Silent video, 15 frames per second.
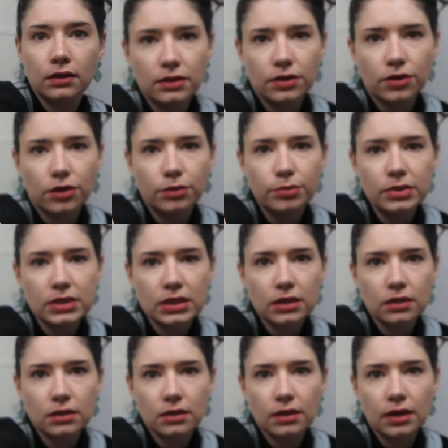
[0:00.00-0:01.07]
knobs
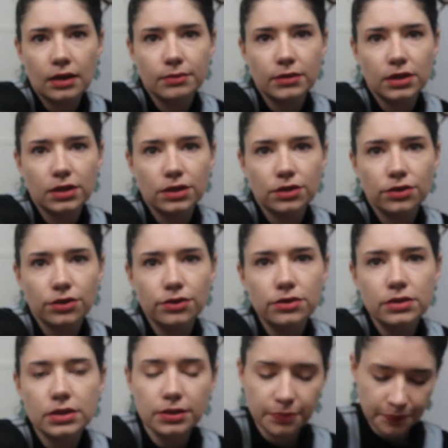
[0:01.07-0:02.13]
that I'm going to
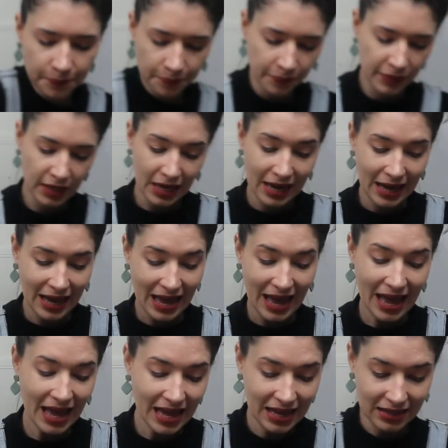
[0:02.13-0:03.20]
use,
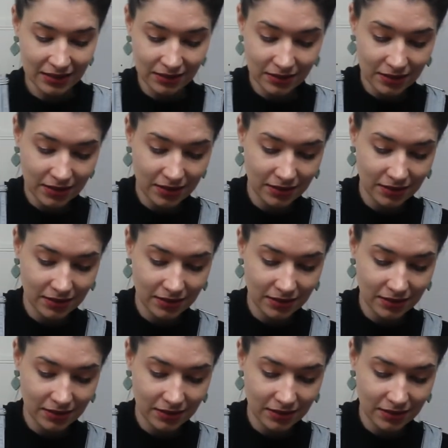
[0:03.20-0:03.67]
and